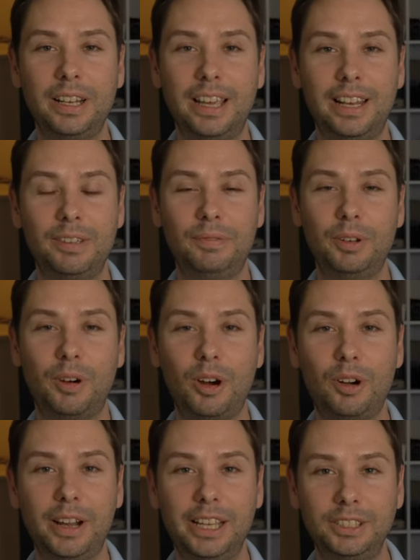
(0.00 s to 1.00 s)
And if you
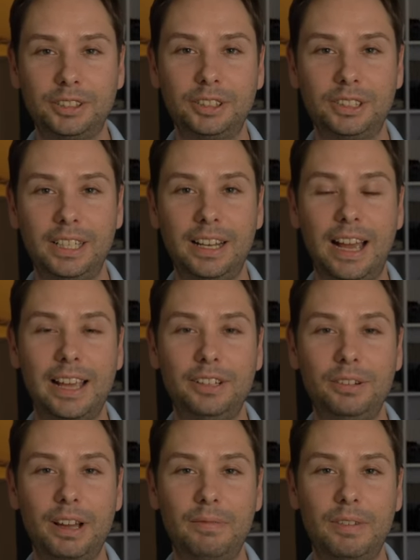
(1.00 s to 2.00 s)
are interested, I
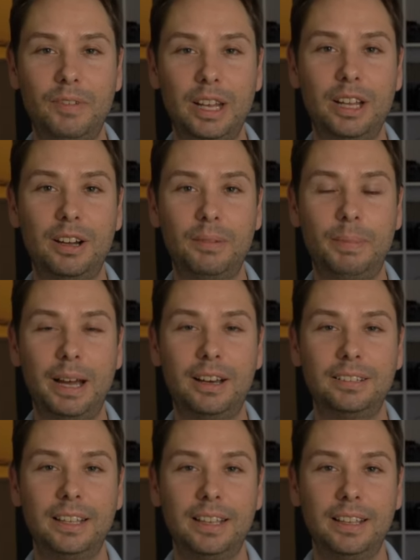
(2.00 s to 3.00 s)
do have a video
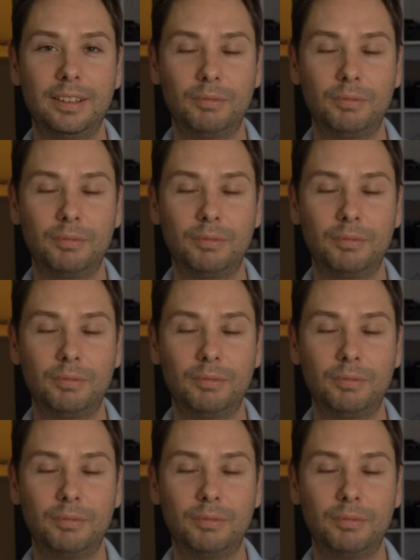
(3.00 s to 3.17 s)
about